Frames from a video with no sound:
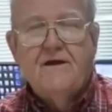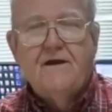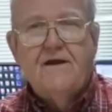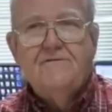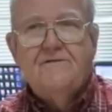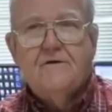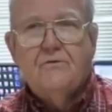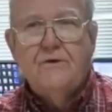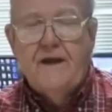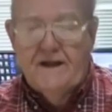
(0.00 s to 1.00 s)

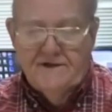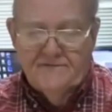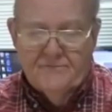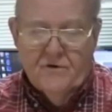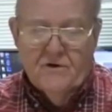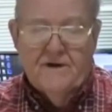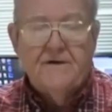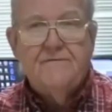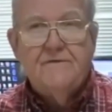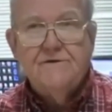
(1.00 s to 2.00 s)
draft is the
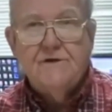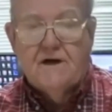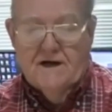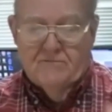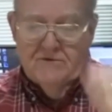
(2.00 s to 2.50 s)
creative